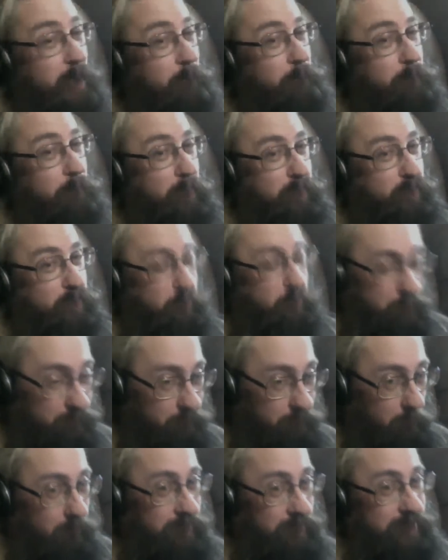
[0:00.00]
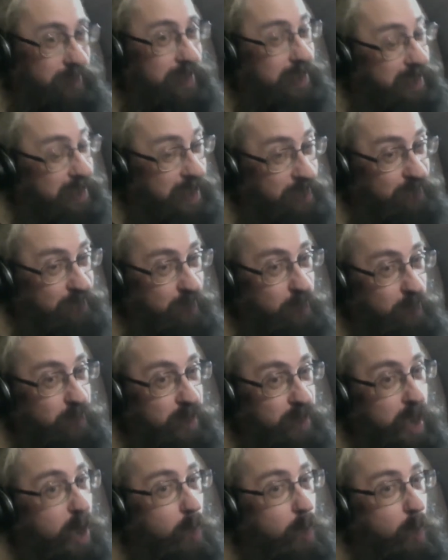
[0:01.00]
But correct me if I'm wrong, didn't he vote
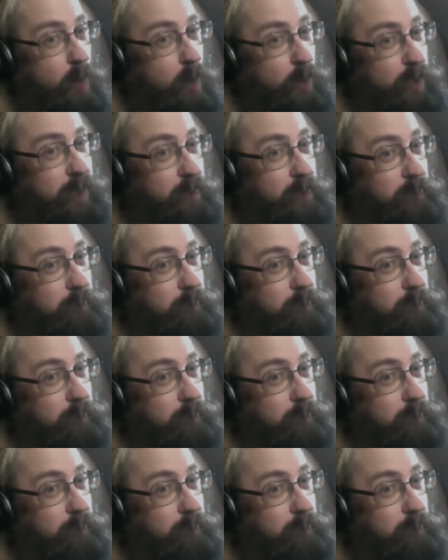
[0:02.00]
no on it?